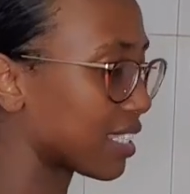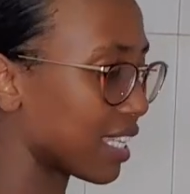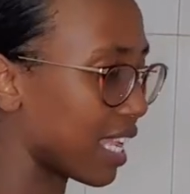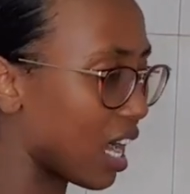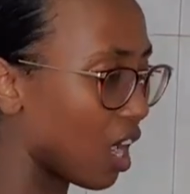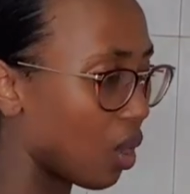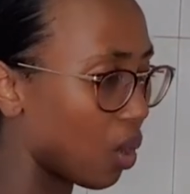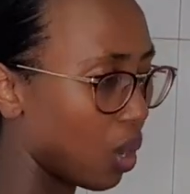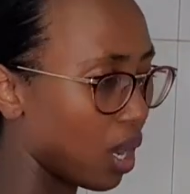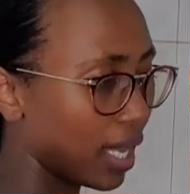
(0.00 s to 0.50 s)

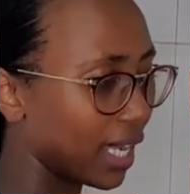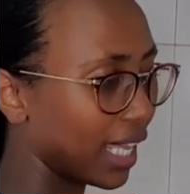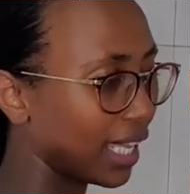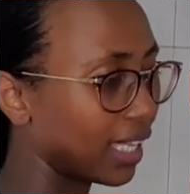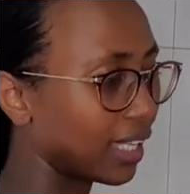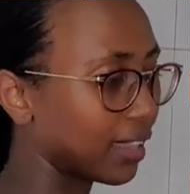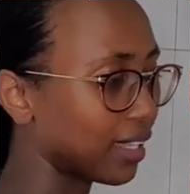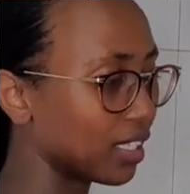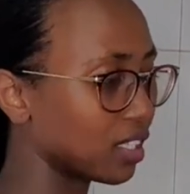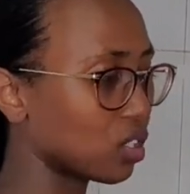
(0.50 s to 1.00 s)
now, like,
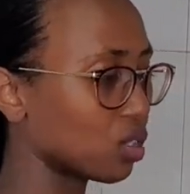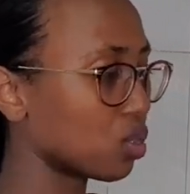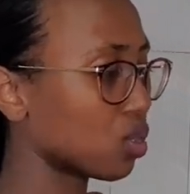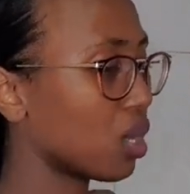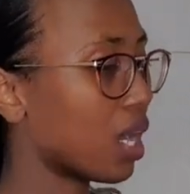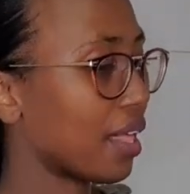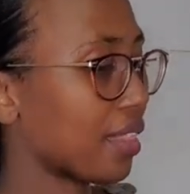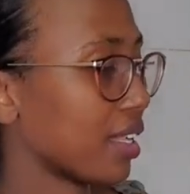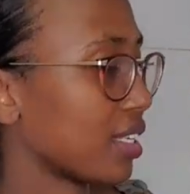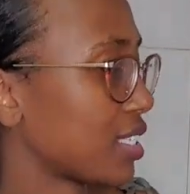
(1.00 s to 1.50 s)
there's no
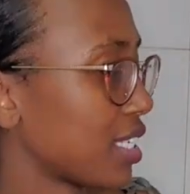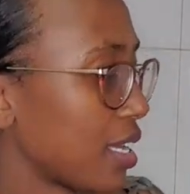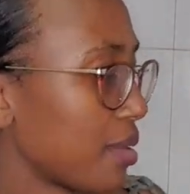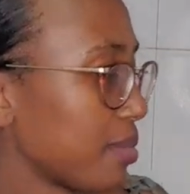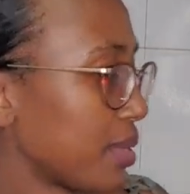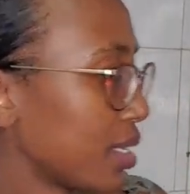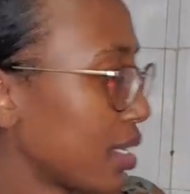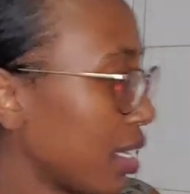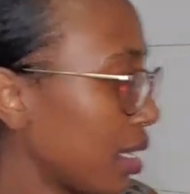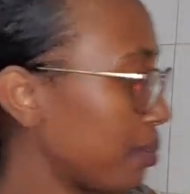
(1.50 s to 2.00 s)
other time
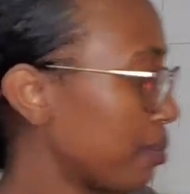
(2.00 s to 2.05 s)
that I'll